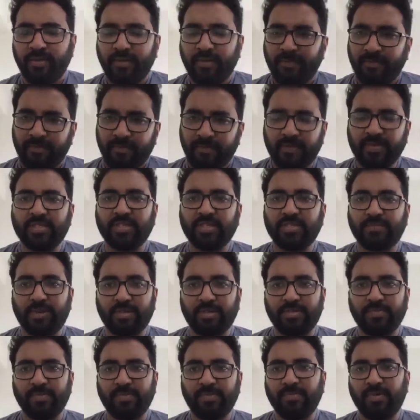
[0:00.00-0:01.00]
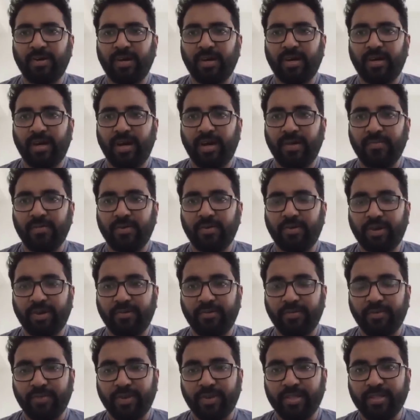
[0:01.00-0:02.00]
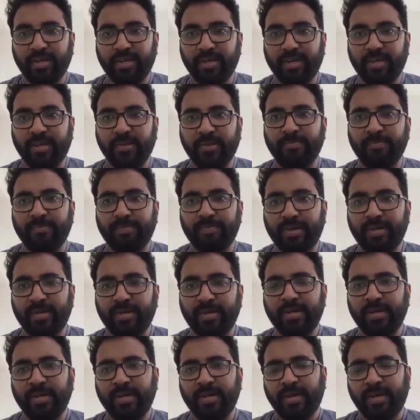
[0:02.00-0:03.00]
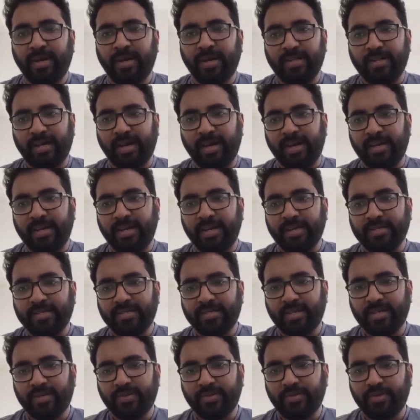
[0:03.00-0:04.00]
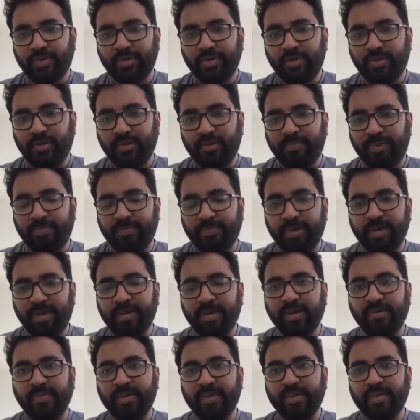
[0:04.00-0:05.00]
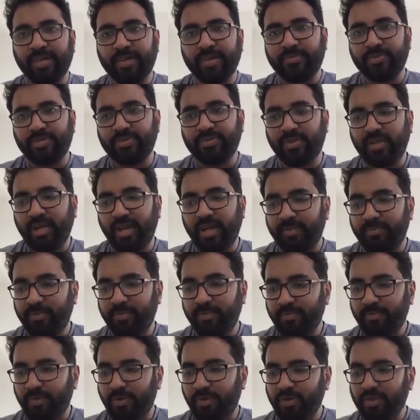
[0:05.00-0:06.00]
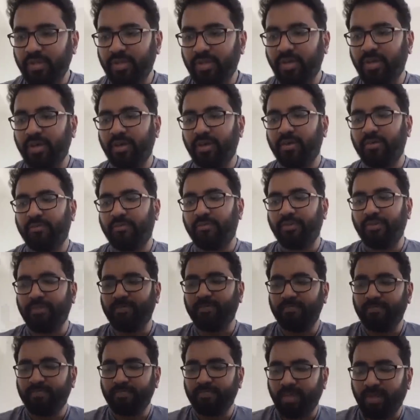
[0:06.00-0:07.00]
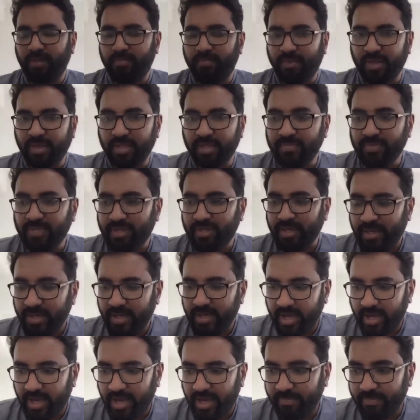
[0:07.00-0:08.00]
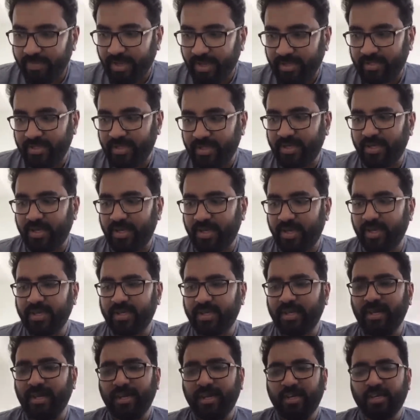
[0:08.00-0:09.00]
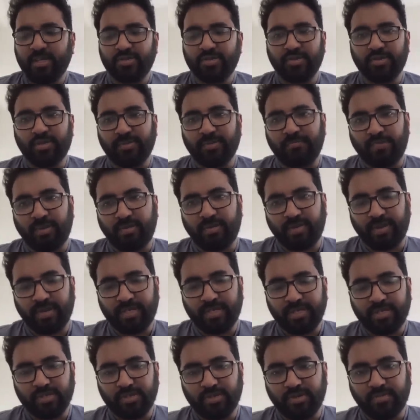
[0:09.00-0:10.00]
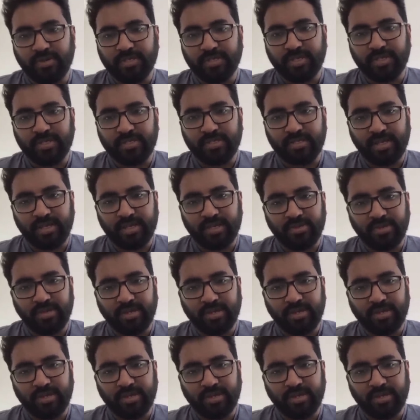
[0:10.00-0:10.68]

which is possible. Uh, I'm not refuting the idea, but the idea is that you should prepare in a way that which will help you both for prelims and mains, right? So the preparation should be such that your